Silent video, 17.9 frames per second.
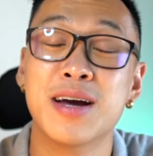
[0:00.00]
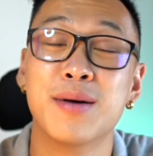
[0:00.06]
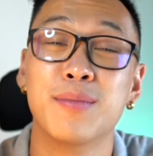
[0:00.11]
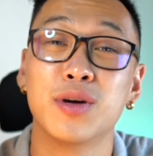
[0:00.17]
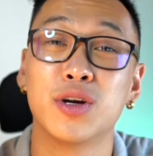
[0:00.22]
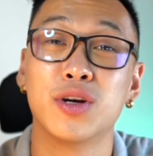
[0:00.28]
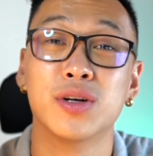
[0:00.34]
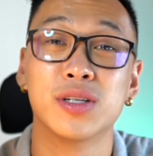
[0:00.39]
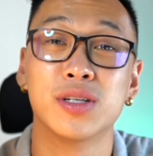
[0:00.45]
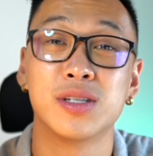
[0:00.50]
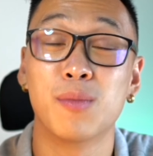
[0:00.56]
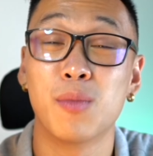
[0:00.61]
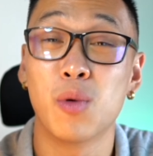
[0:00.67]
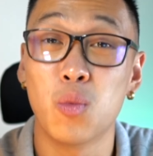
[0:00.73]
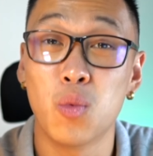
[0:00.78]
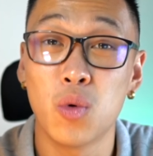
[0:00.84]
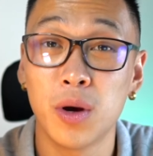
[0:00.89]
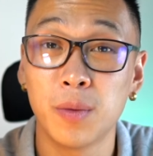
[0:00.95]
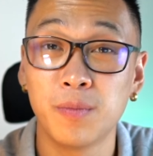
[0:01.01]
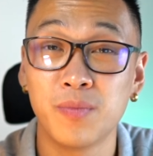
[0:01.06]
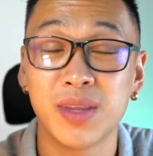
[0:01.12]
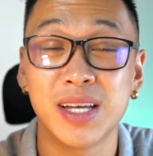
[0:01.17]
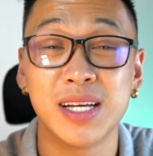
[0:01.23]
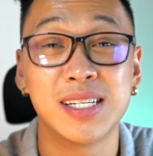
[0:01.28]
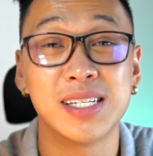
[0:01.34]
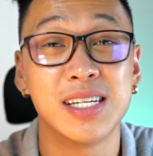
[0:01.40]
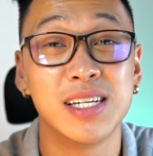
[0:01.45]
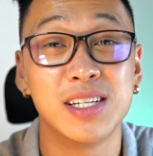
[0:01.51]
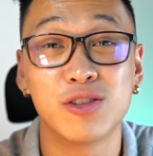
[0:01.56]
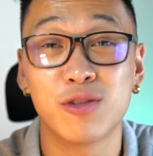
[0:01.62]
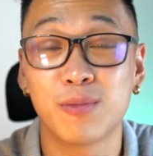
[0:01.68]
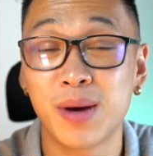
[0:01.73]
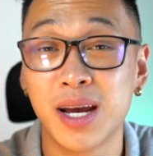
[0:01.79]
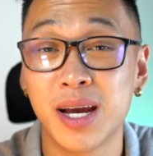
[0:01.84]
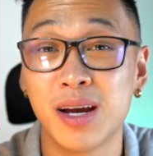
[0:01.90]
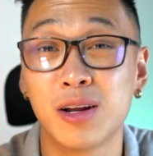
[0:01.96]
because number 1 is ease
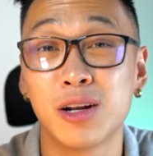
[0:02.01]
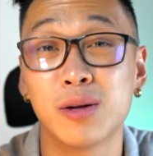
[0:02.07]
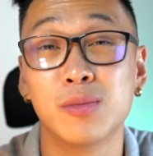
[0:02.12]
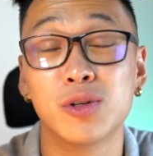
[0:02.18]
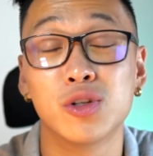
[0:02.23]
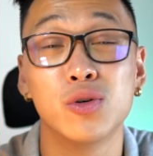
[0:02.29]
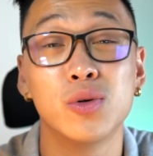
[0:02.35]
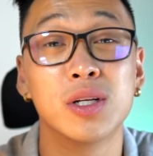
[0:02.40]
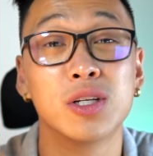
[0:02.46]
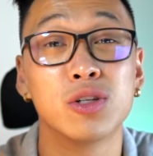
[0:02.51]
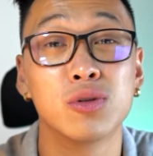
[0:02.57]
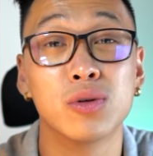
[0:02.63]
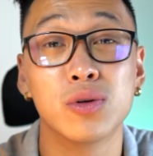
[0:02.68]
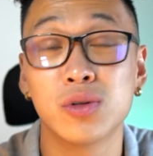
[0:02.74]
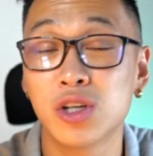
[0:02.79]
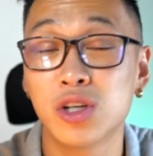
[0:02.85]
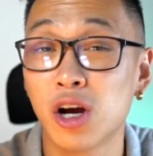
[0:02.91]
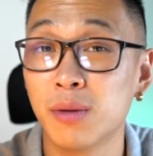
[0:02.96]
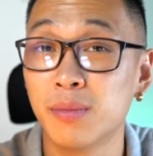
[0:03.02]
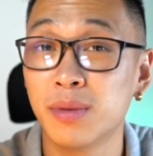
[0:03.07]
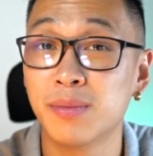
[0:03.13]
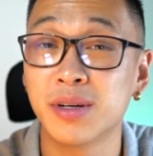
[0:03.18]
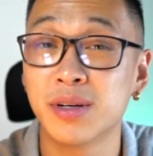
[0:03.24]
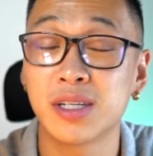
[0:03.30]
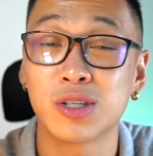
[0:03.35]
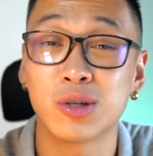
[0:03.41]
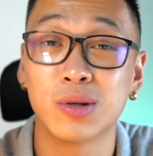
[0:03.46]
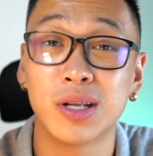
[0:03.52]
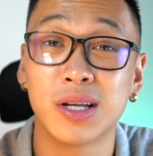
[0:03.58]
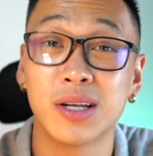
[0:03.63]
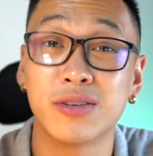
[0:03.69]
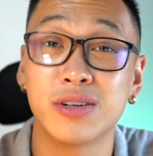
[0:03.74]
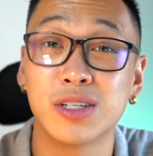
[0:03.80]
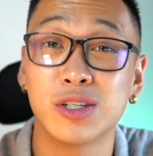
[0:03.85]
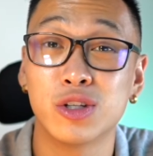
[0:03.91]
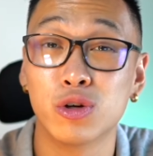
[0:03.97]
of payout, number 2 there's no time limit, so that
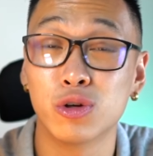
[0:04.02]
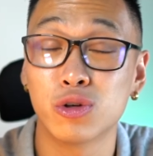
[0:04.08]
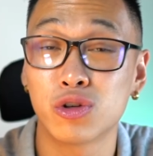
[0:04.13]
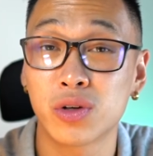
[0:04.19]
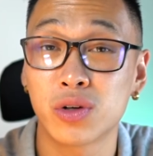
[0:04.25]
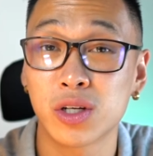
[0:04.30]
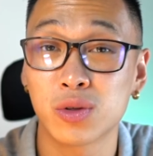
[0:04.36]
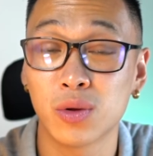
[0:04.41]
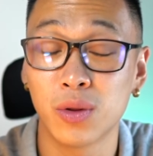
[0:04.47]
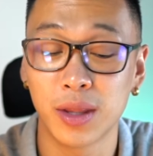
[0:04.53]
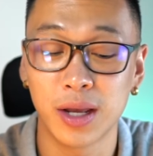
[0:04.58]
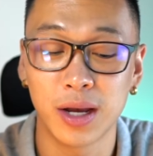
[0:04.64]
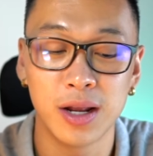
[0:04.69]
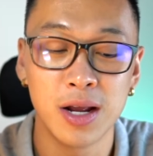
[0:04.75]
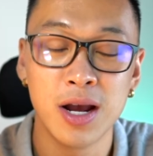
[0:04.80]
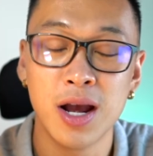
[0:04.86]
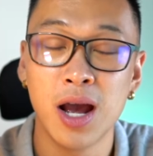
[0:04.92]
there is no stress on that,